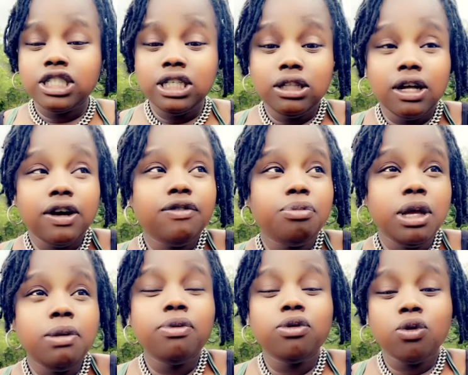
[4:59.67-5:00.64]
She loved
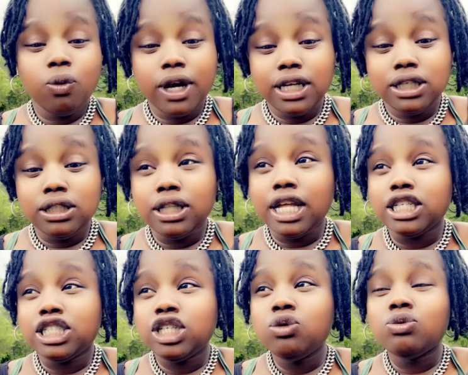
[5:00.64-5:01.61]
people the way that
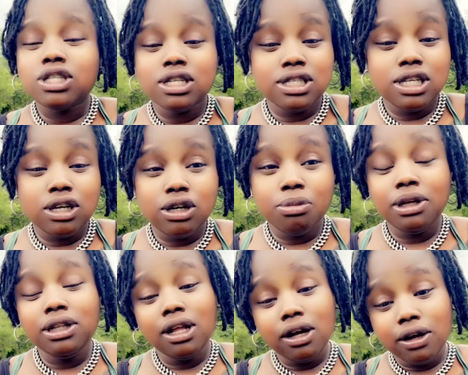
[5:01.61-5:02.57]
she was considered to
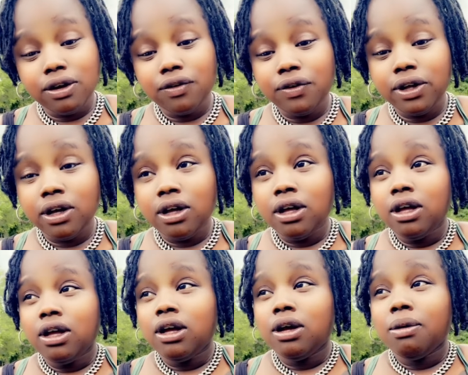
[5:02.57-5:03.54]
be loved
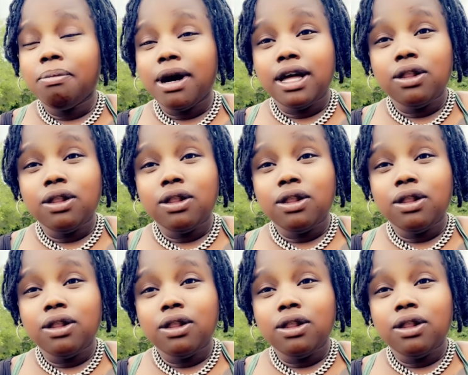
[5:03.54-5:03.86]
by